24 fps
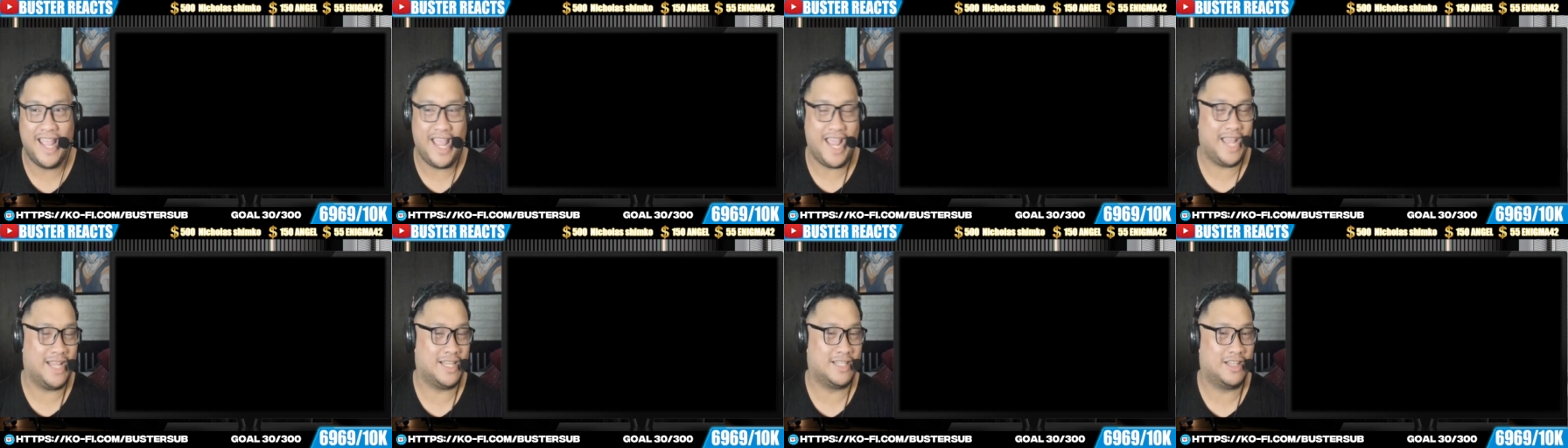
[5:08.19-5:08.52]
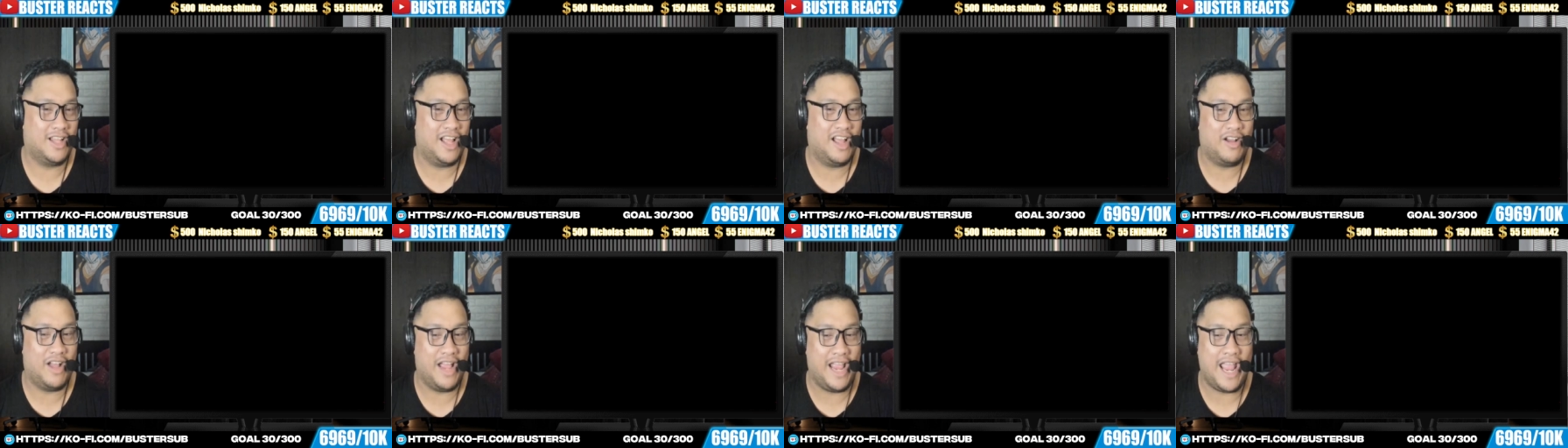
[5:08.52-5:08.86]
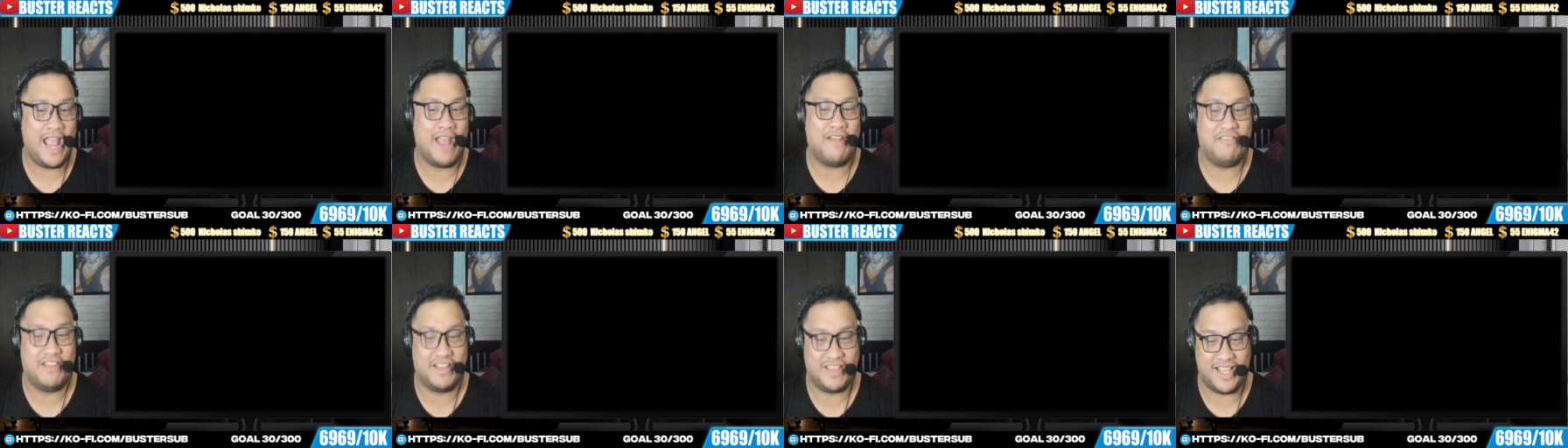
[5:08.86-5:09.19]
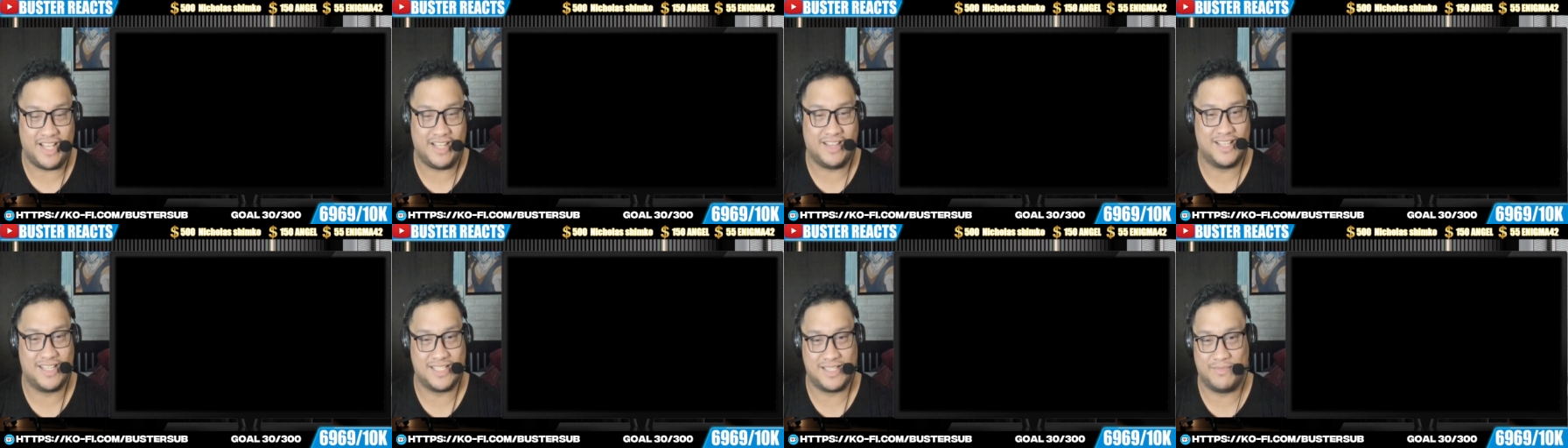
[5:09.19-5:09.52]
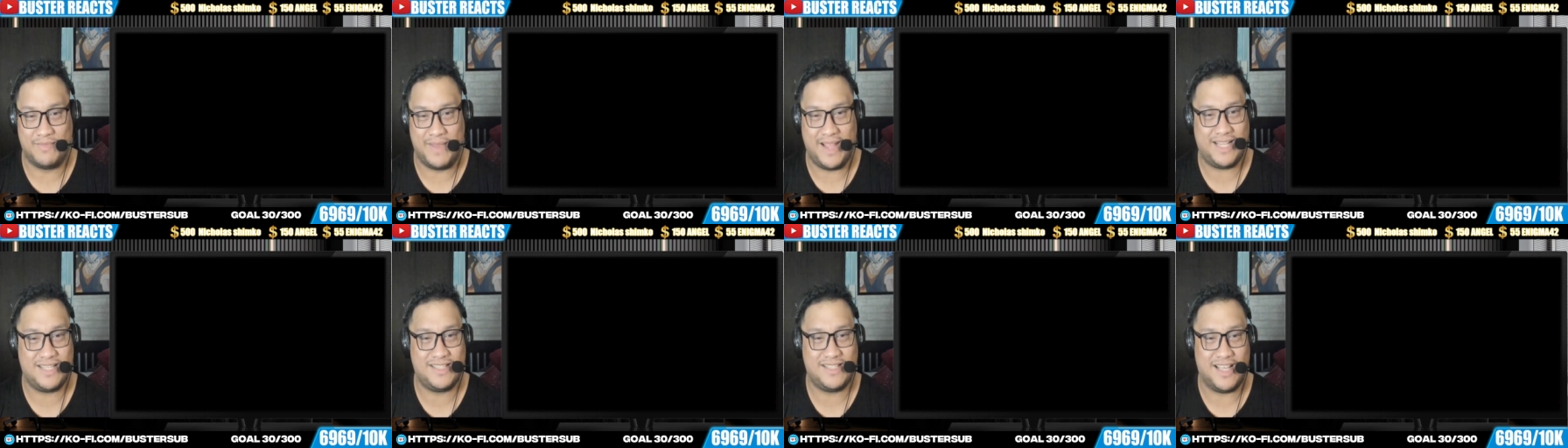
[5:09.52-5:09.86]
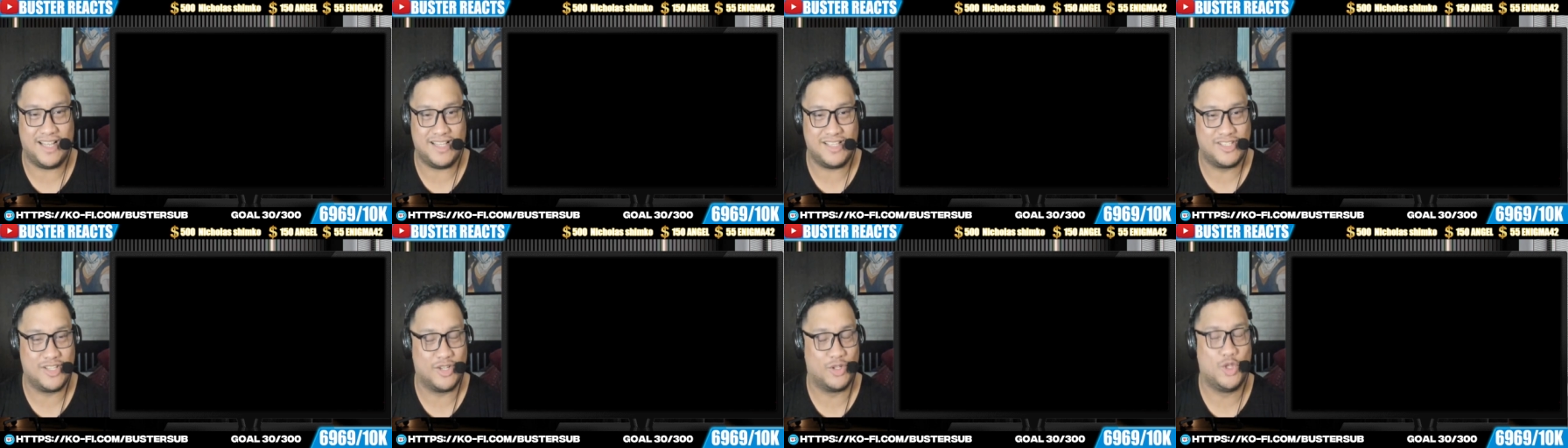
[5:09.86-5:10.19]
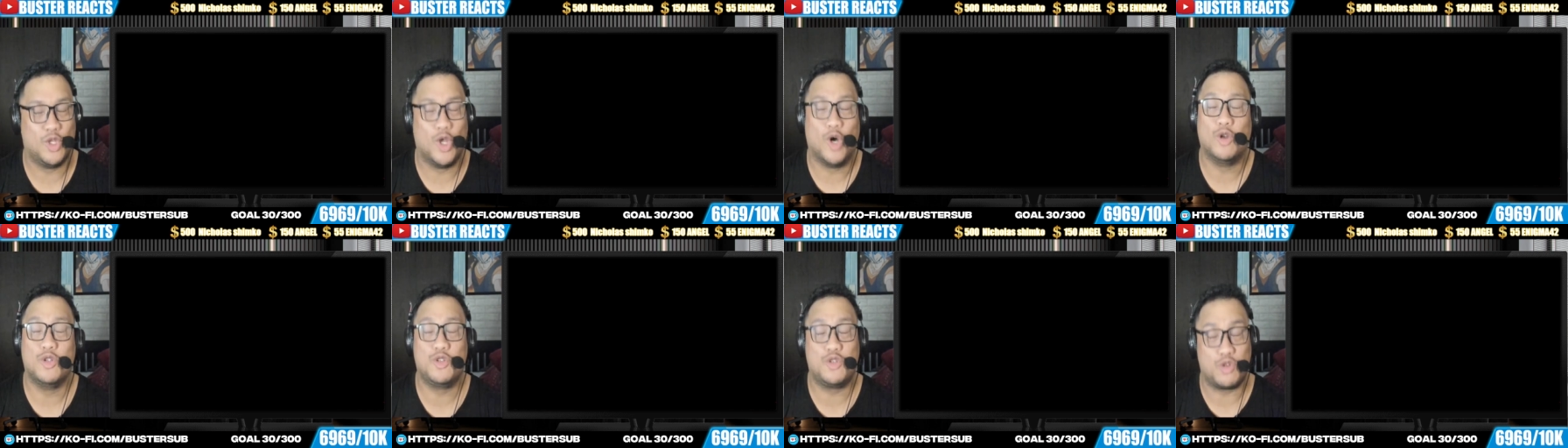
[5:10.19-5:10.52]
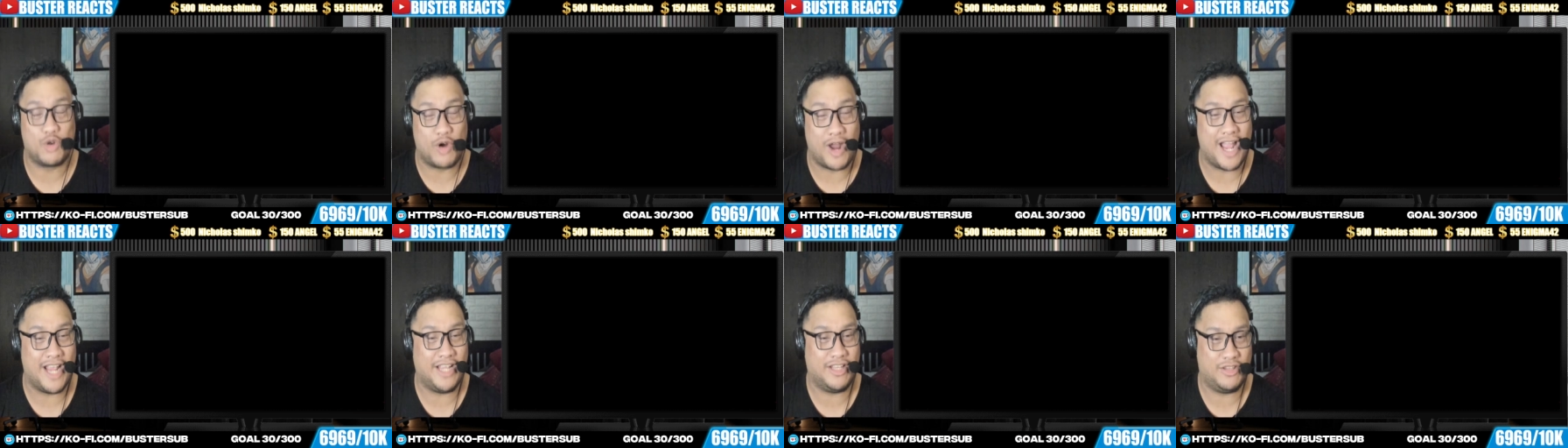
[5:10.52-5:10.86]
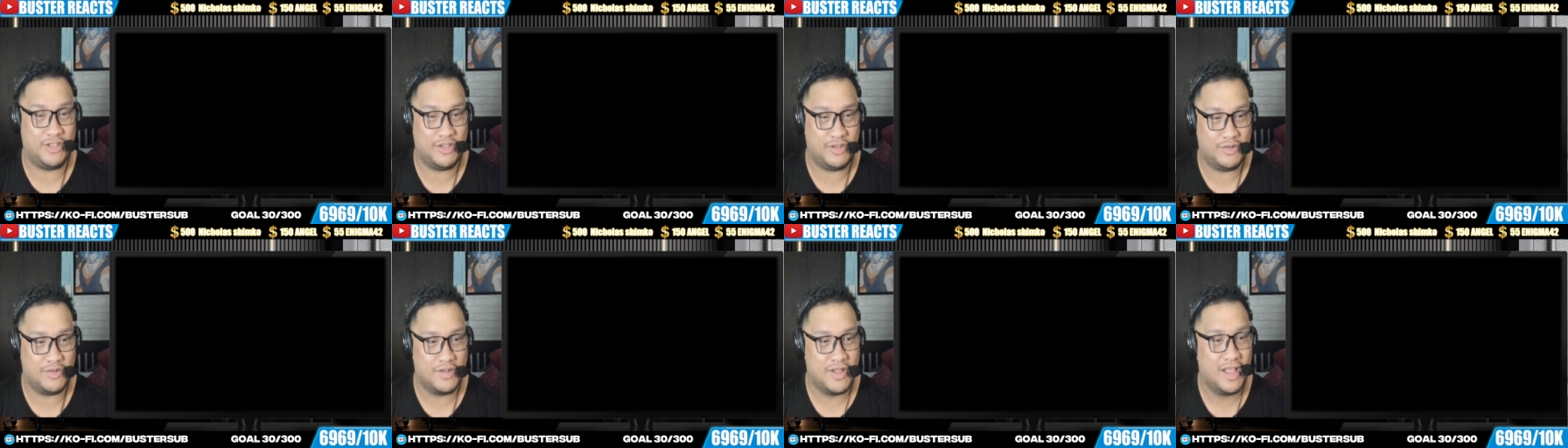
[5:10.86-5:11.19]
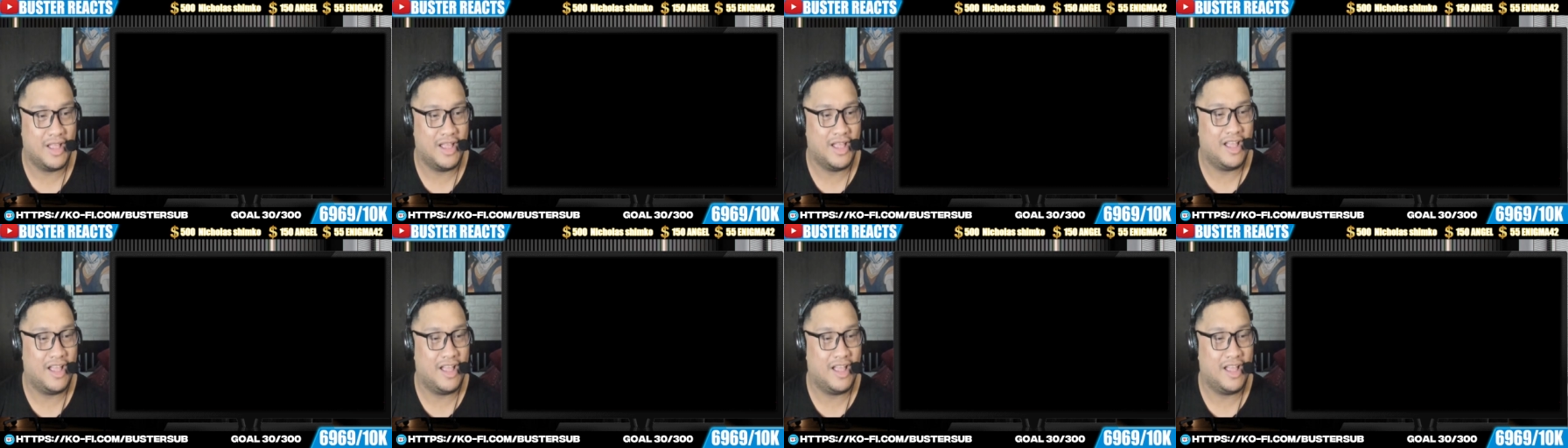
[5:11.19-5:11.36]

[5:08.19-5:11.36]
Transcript: and everything doesn't make sense. So don't try to.